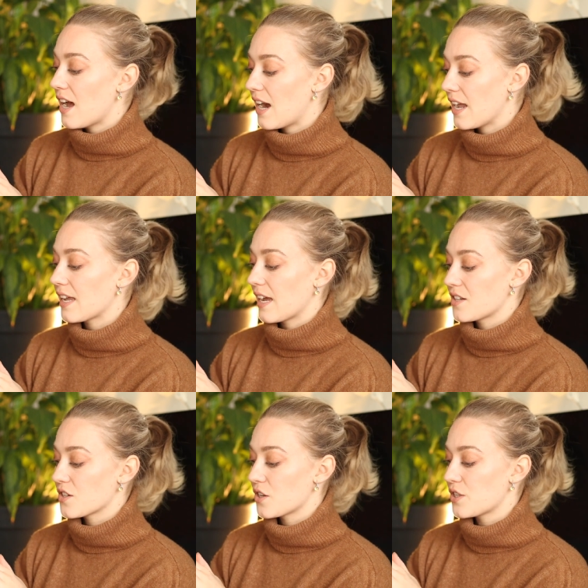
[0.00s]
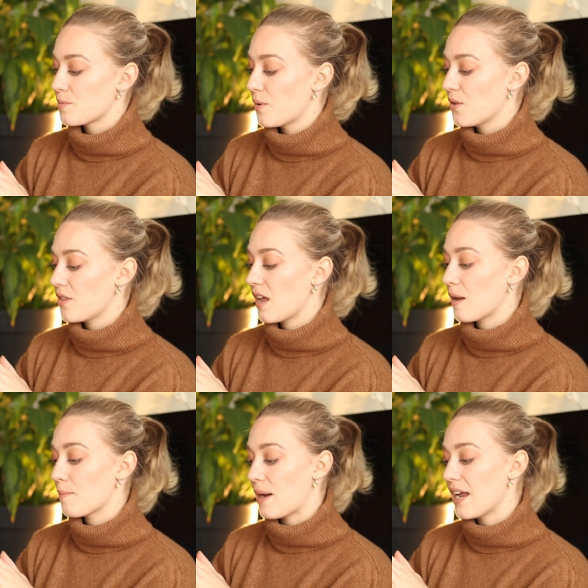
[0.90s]
Eye Catcher
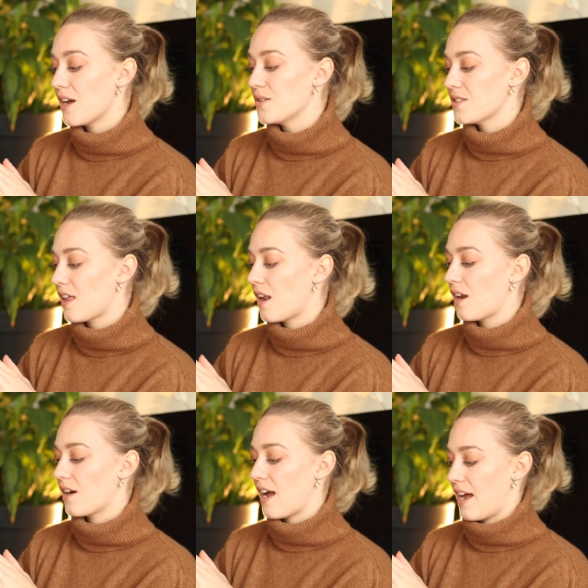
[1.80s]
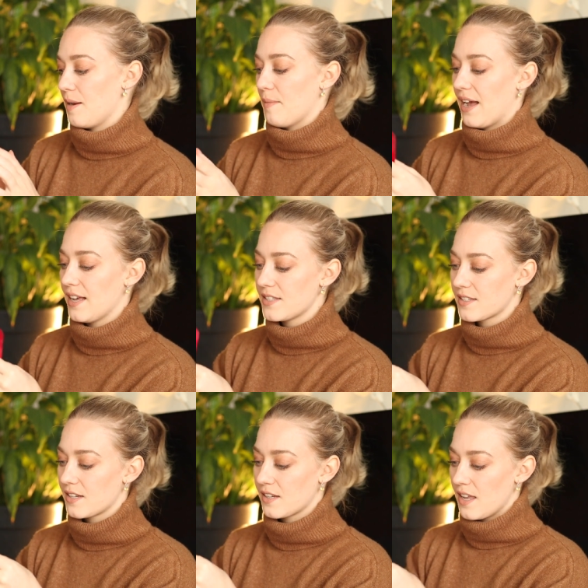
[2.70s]
Smoothing Biocellular Eye
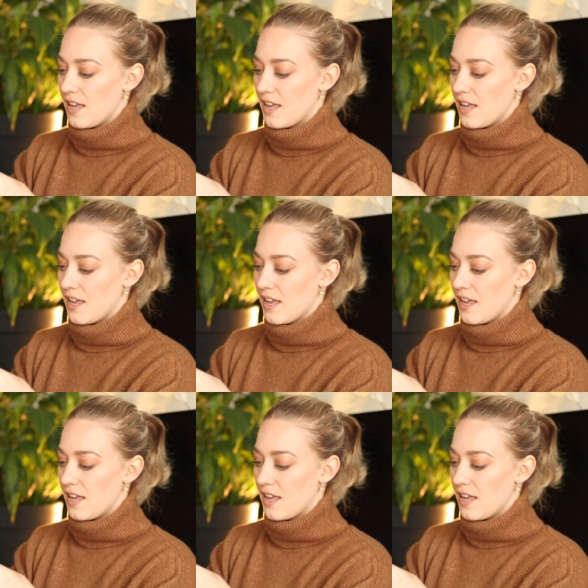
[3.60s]
Mask.